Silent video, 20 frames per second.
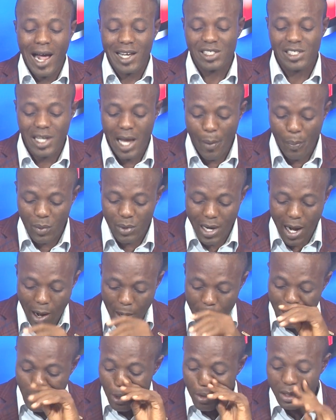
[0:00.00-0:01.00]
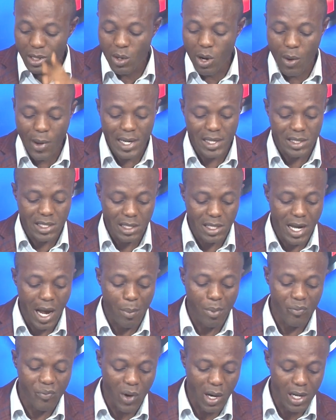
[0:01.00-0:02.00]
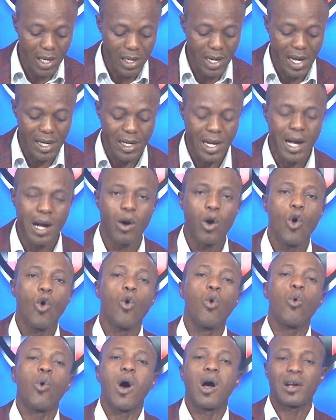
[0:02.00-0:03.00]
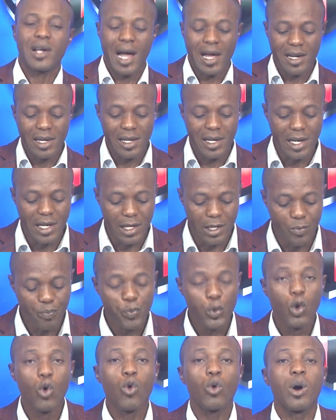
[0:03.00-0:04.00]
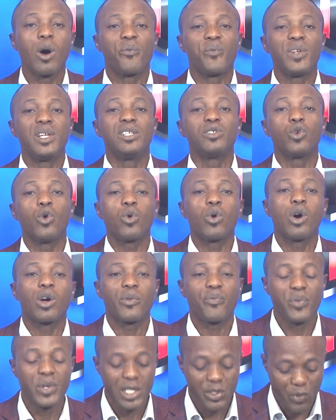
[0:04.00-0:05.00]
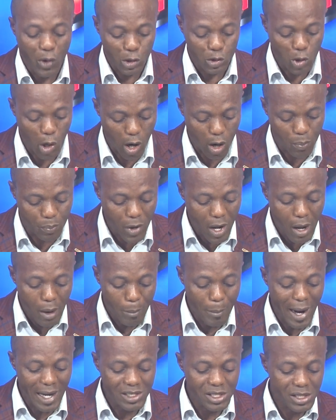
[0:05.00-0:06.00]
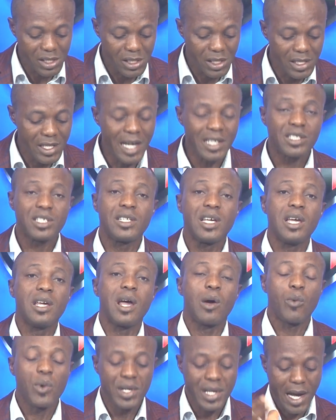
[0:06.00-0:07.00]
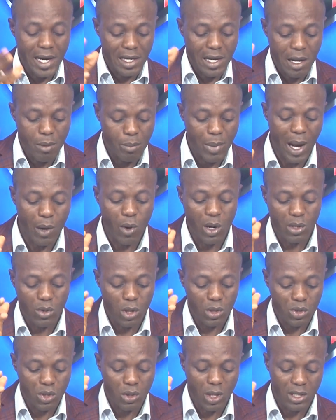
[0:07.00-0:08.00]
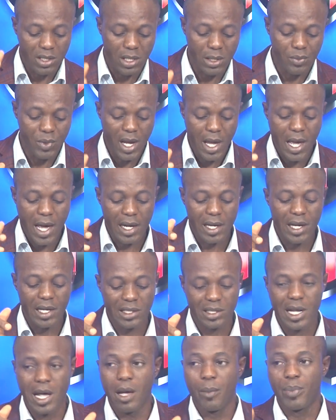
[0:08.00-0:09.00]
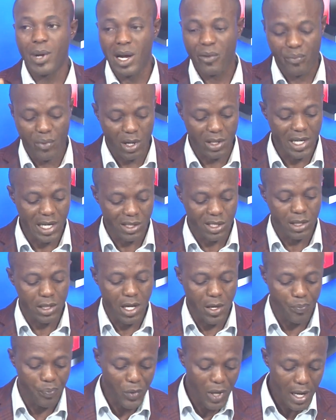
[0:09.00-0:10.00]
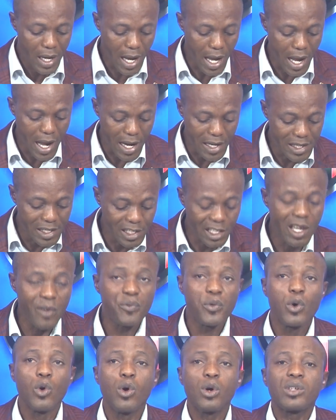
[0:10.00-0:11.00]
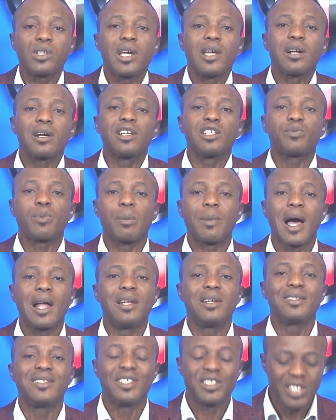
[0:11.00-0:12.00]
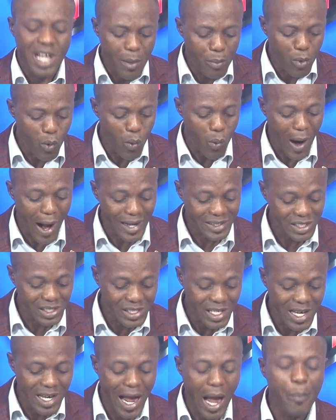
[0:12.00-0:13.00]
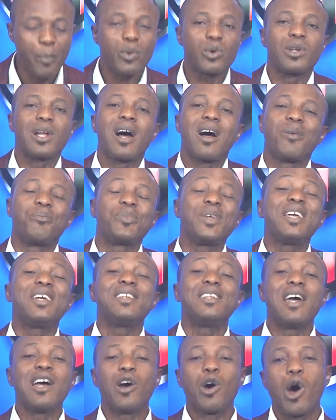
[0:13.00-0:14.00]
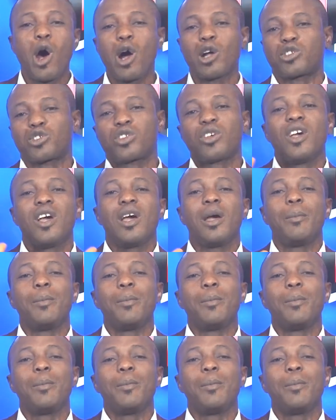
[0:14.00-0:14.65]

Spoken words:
As it happened now, the way the thing they happen for England now, who won carry league? Who go finish for top? Man City yesterday, they win their game by one goes to nothing against Brentford yesterday. If you look English Premier League, the table, as it happened now, it ain't hot.